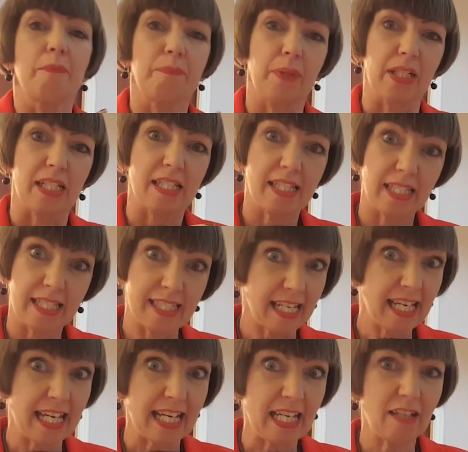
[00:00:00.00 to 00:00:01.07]
But
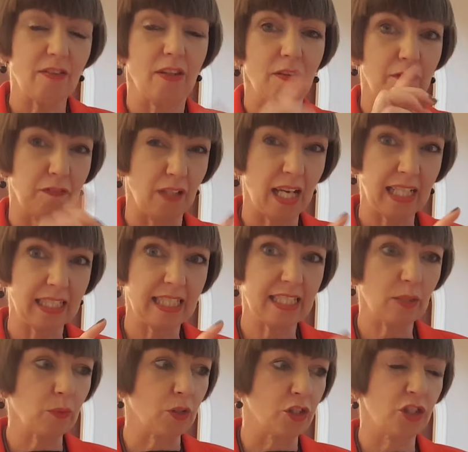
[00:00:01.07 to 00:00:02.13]
today, the Fly
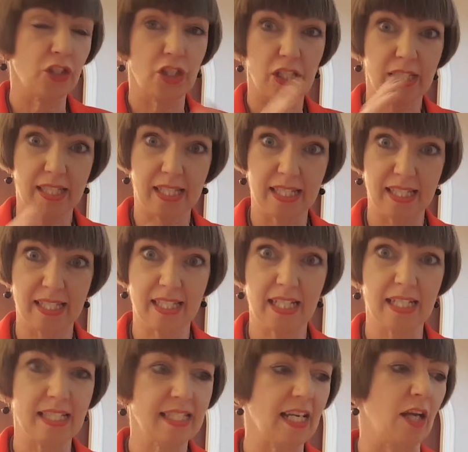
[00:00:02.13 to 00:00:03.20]
Lady wants you just to
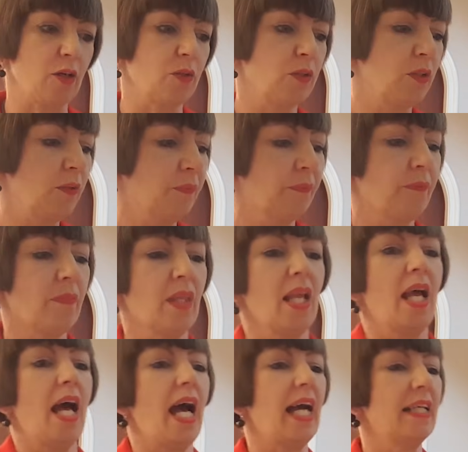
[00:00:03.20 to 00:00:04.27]
sit down
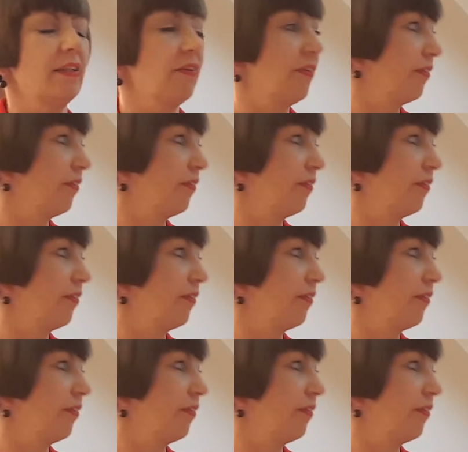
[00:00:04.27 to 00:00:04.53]
and